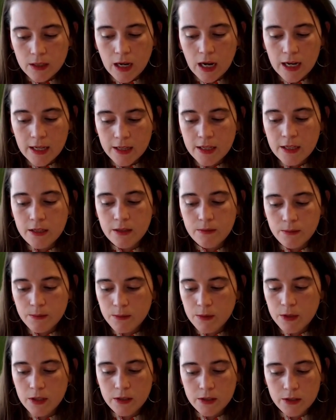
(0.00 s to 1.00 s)
I think
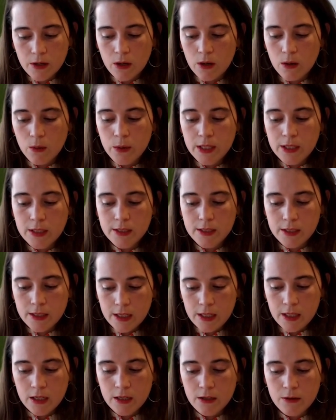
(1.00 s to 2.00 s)
there's always
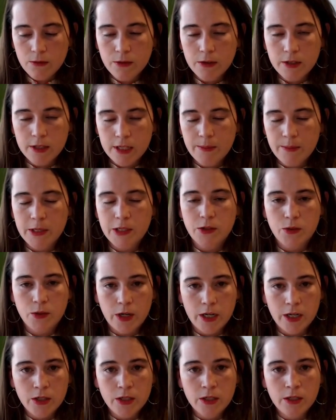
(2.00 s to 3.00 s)
need for
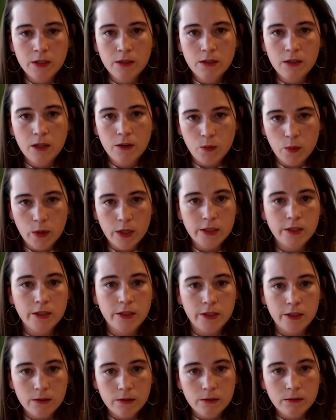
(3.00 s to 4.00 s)
demonstration of what to
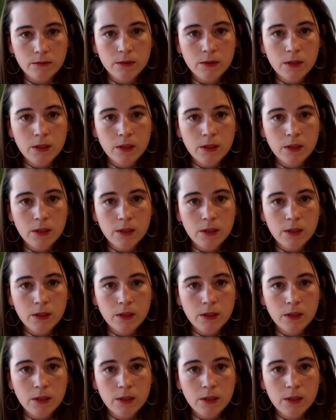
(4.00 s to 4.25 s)
do.